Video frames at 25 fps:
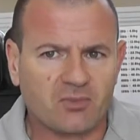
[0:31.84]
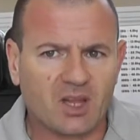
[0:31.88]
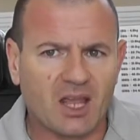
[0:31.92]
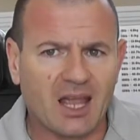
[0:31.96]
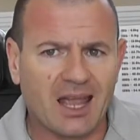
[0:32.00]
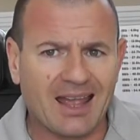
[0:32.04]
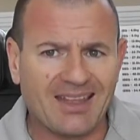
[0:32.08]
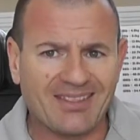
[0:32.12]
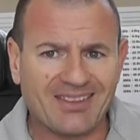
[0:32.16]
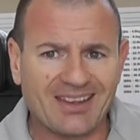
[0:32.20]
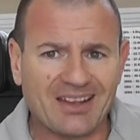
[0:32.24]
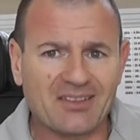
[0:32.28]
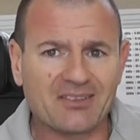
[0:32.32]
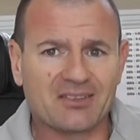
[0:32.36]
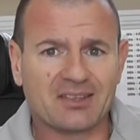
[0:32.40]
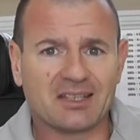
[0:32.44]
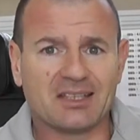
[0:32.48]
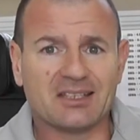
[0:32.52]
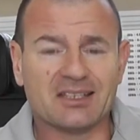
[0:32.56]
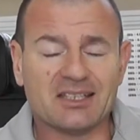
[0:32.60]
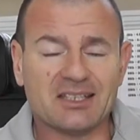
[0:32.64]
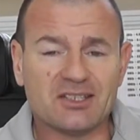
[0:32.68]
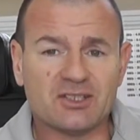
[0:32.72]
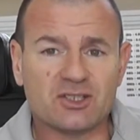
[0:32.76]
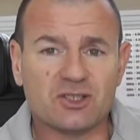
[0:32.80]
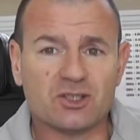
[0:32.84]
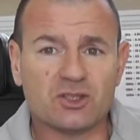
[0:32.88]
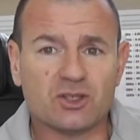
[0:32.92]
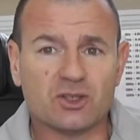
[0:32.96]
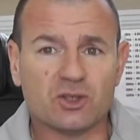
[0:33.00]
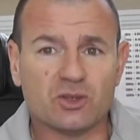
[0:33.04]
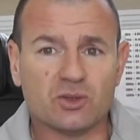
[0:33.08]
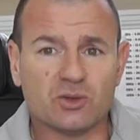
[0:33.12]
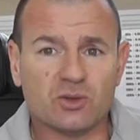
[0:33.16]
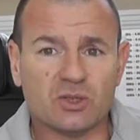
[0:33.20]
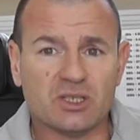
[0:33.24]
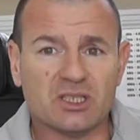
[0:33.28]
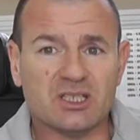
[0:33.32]
And the other thing you need to
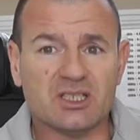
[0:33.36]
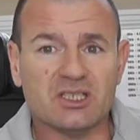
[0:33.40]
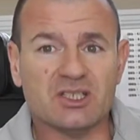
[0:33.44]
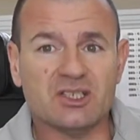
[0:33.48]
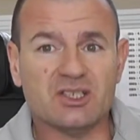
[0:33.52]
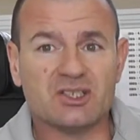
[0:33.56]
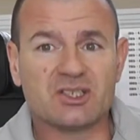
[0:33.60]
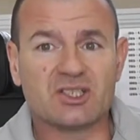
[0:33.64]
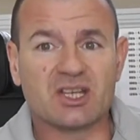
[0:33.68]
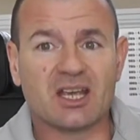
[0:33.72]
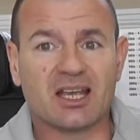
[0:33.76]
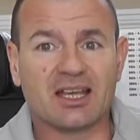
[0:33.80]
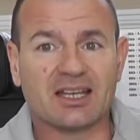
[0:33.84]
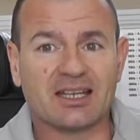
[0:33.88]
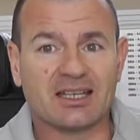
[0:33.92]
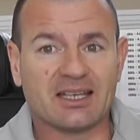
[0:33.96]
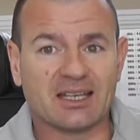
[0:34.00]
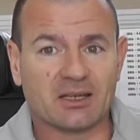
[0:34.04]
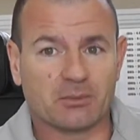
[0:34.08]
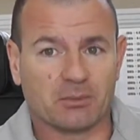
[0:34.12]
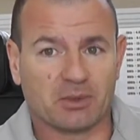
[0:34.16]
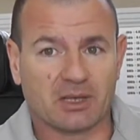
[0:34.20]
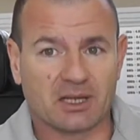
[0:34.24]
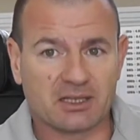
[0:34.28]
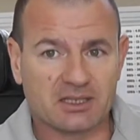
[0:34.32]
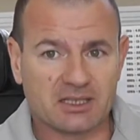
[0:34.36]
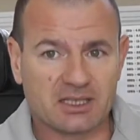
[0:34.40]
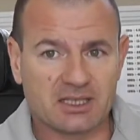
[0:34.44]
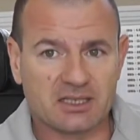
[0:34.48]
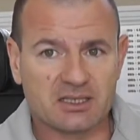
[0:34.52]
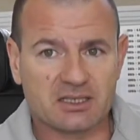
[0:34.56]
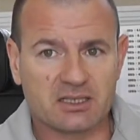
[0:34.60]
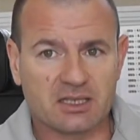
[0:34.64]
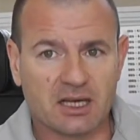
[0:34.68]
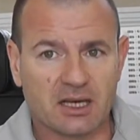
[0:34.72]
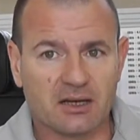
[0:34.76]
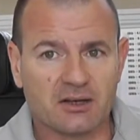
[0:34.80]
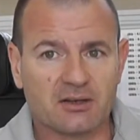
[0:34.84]
do is get a blood
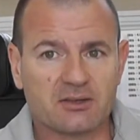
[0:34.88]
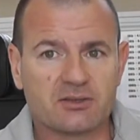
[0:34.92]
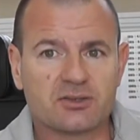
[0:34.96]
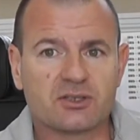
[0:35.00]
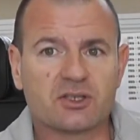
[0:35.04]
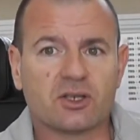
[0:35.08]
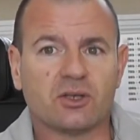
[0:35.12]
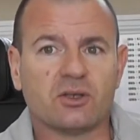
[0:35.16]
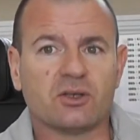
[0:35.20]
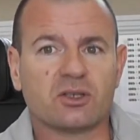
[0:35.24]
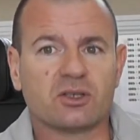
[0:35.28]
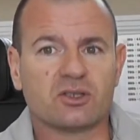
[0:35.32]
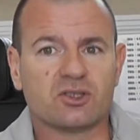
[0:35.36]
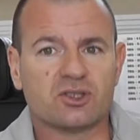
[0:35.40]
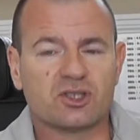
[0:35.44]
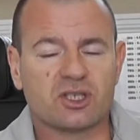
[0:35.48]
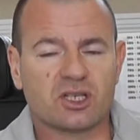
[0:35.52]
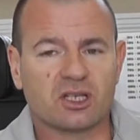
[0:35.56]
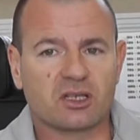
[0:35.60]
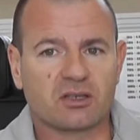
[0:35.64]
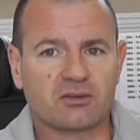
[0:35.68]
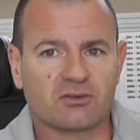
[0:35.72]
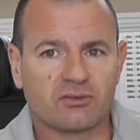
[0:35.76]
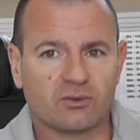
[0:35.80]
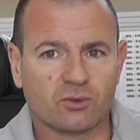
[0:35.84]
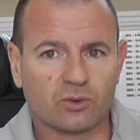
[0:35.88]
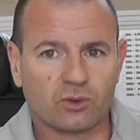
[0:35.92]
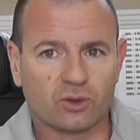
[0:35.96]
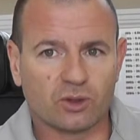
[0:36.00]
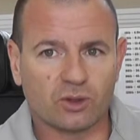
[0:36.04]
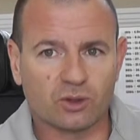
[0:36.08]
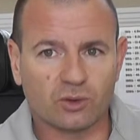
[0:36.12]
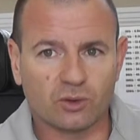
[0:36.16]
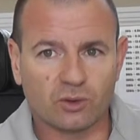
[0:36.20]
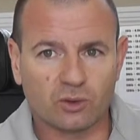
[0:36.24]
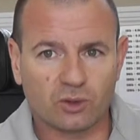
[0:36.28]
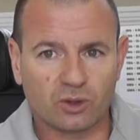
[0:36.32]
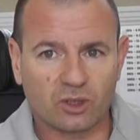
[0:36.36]
test done so you can check for
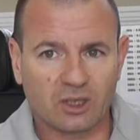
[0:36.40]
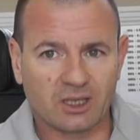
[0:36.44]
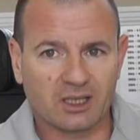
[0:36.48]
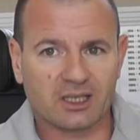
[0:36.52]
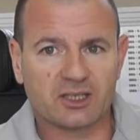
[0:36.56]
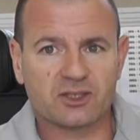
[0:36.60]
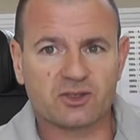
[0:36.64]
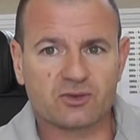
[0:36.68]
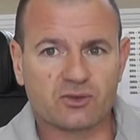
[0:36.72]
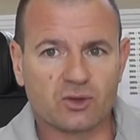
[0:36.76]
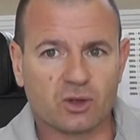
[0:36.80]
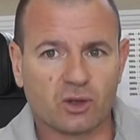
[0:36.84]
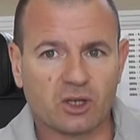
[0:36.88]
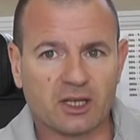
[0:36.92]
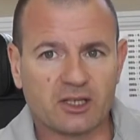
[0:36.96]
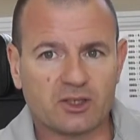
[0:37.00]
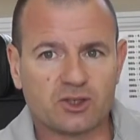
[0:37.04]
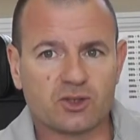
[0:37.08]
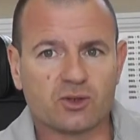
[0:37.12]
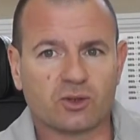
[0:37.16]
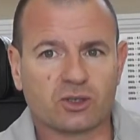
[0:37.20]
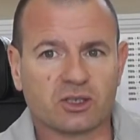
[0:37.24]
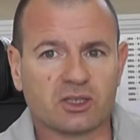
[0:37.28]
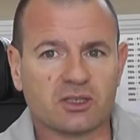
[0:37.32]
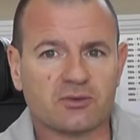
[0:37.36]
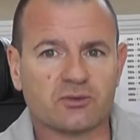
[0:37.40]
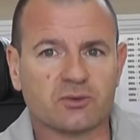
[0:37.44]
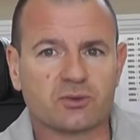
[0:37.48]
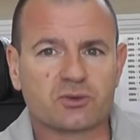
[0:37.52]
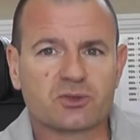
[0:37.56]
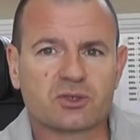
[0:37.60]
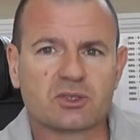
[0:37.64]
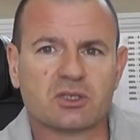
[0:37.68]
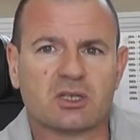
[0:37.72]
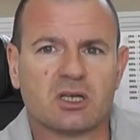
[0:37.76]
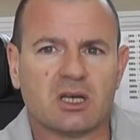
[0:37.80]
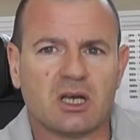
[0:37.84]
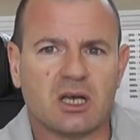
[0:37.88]
your cholesterol and sugar
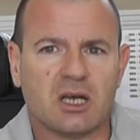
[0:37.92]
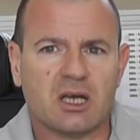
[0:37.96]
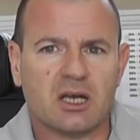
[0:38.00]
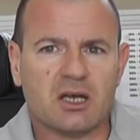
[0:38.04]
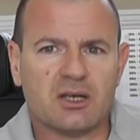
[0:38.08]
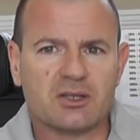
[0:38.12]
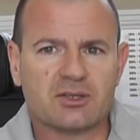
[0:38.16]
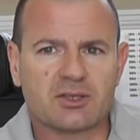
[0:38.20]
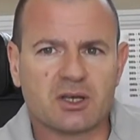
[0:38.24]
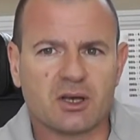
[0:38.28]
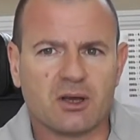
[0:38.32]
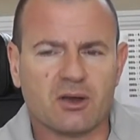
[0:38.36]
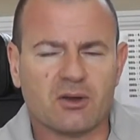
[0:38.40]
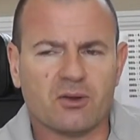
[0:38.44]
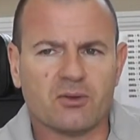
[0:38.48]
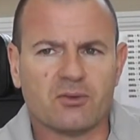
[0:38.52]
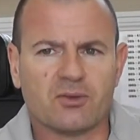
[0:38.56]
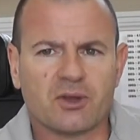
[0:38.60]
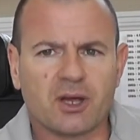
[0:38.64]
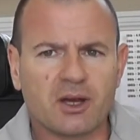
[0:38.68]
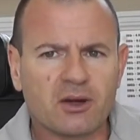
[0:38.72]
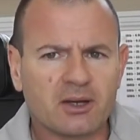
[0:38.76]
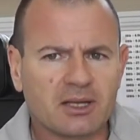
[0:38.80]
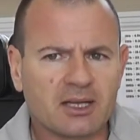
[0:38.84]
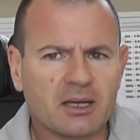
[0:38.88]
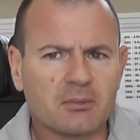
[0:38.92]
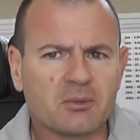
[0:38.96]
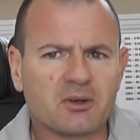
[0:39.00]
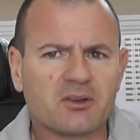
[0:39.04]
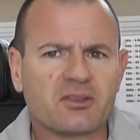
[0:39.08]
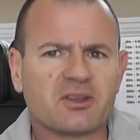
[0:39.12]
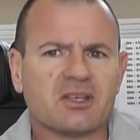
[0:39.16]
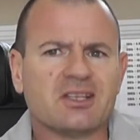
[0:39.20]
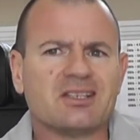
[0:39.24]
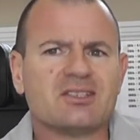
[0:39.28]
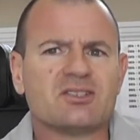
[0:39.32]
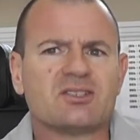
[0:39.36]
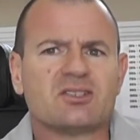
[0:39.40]
levels. So there are a couple of
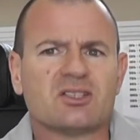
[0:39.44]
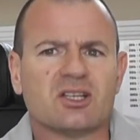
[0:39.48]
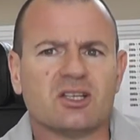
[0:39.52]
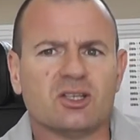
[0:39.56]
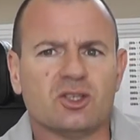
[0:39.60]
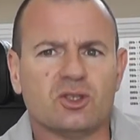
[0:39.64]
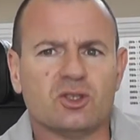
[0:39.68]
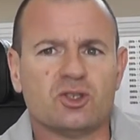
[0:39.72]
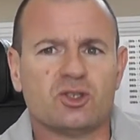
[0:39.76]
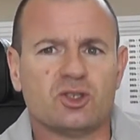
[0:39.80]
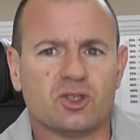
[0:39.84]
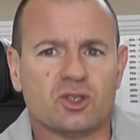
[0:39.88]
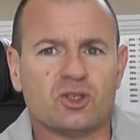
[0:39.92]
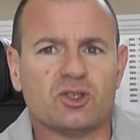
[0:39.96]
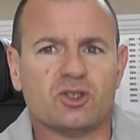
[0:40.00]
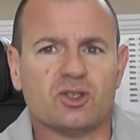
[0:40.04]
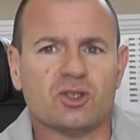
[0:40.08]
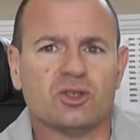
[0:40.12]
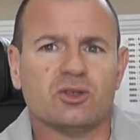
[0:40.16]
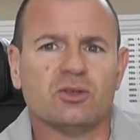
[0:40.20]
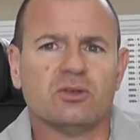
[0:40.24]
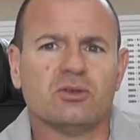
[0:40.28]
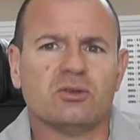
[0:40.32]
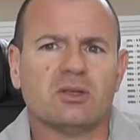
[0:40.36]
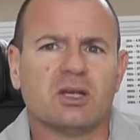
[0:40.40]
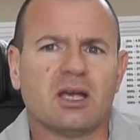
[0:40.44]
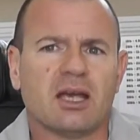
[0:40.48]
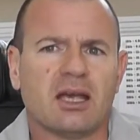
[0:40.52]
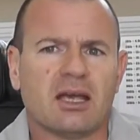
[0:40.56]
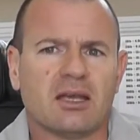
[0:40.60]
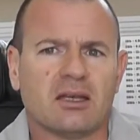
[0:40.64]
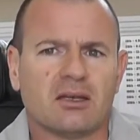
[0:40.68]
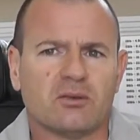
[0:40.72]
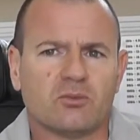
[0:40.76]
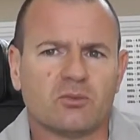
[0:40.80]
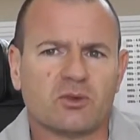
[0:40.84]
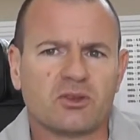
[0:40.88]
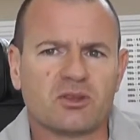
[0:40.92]
things that you should do,
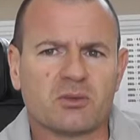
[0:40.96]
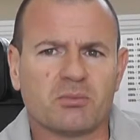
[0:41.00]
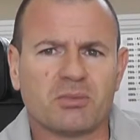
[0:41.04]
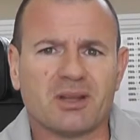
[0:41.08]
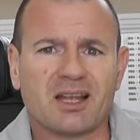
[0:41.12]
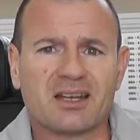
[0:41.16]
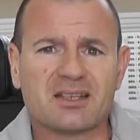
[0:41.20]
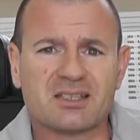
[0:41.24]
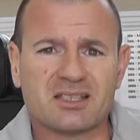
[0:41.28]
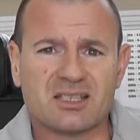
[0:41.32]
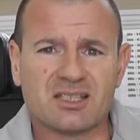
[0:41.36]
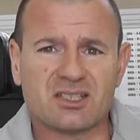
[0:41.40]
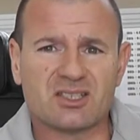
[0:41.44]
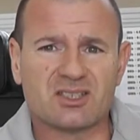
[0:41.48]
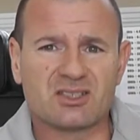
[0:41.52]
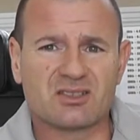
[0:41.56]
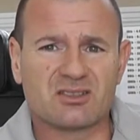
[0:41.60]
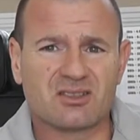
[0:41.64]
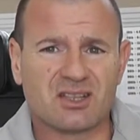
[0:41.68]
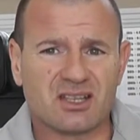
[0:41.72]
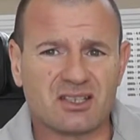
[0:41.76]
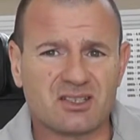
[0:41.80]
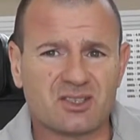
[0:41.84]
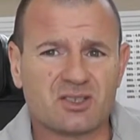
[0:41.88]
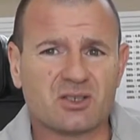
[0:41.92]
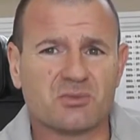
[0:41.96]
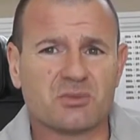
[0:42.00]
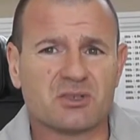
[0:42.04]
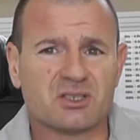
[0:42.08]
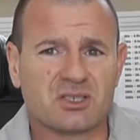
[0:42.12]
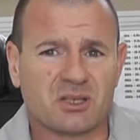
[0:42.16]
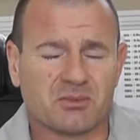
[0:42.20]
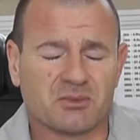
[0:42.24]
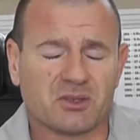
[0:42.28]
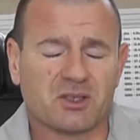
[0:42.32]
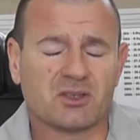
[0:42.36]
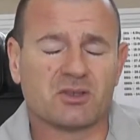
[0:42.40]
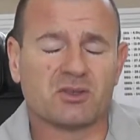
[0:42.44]
and with the blood test, that should be
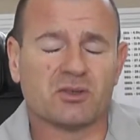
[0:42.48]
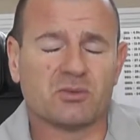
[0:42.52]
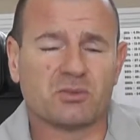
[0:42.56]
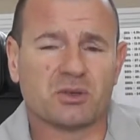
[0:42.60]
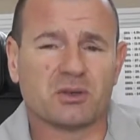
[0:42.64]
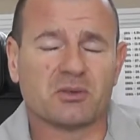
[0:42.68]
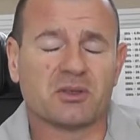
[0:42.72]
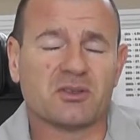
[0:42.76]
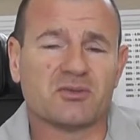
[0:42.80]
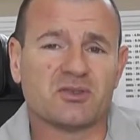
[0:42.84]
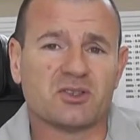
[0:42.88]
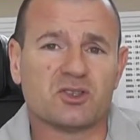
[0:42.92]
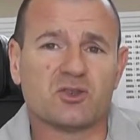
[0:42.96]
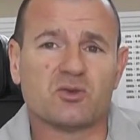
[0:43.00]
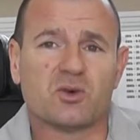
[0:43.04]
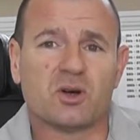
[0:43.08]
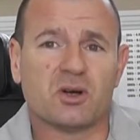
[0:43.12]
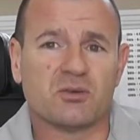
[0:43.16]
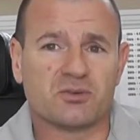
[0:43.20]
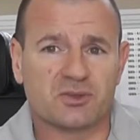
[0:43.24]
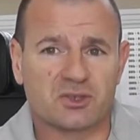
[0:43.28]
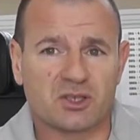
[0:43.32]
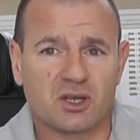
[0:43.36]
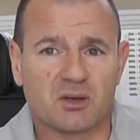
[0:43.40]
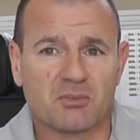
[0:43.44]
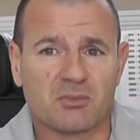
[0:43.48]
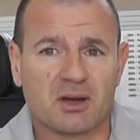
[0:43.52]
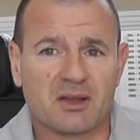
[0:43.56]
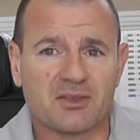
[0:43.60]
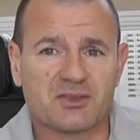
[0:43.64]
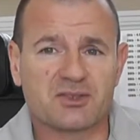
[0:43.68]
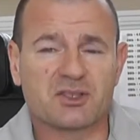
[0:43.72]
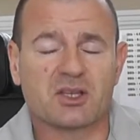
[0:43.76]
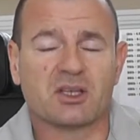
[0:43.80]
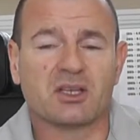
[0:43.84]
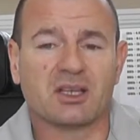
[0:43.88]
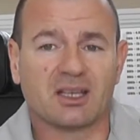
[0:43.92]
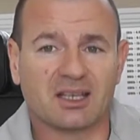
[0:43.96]
something you do probably every 12 or so months
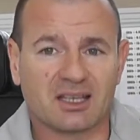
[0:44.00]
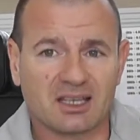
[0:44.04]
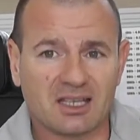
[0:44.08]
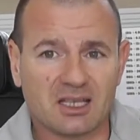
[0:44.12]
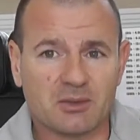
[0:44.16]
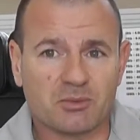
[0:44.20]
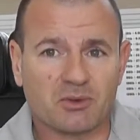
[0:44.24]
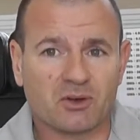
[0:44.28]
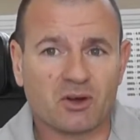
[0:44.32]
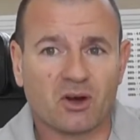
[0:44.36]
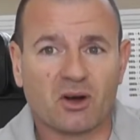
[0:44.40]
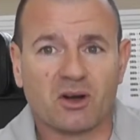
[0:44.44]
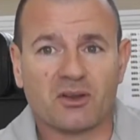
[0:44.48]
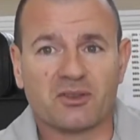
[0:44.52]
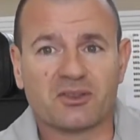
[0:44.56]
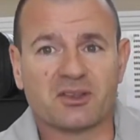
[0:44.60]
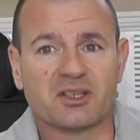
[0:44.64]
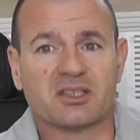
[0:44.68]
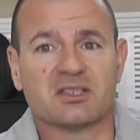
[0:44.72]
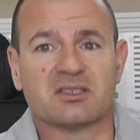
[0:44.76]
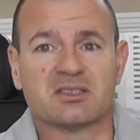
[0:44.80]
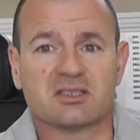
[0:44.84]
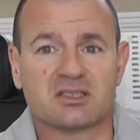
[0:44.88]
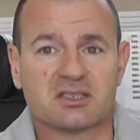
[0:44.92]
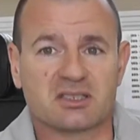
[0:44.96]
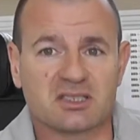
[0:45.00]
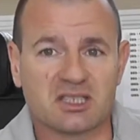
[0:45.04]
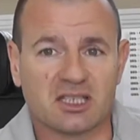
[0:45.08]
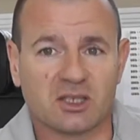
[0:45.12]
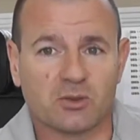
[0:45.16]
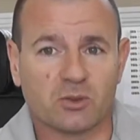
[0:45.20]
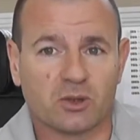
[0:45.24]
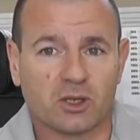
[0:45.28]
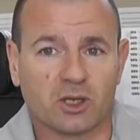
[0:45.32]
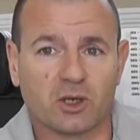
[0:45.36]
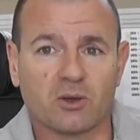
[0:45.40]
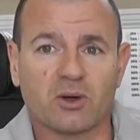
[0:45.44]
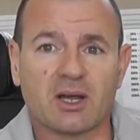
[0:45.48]
so you can keep an eye on things and see
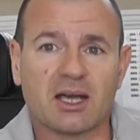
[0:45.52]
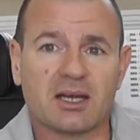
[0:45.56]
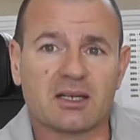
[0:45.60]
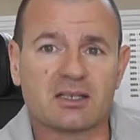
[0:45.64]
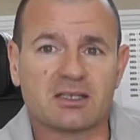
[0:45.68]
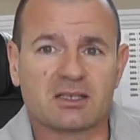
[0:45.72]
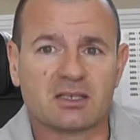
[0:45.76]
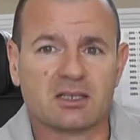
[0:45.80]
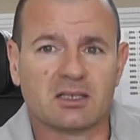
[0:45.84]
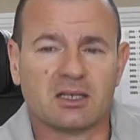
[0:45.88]
where you're at.